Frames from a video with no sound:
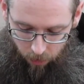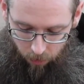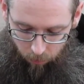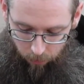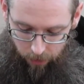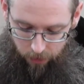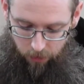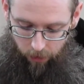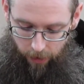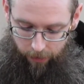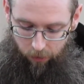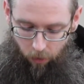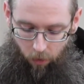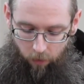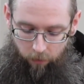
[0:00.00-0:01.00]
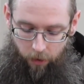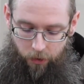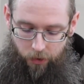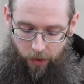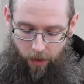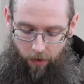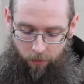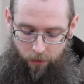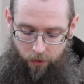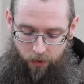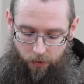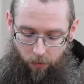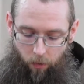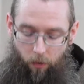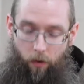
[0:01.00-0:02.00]
We need to let go of
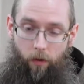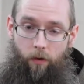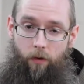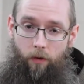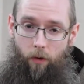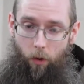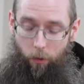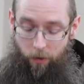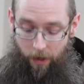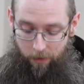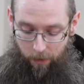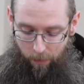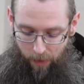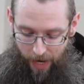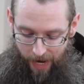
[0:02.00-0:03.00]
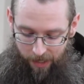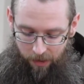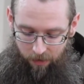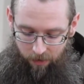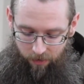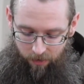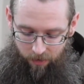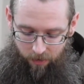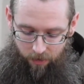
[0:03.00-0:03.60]
ourselves or hold nothing back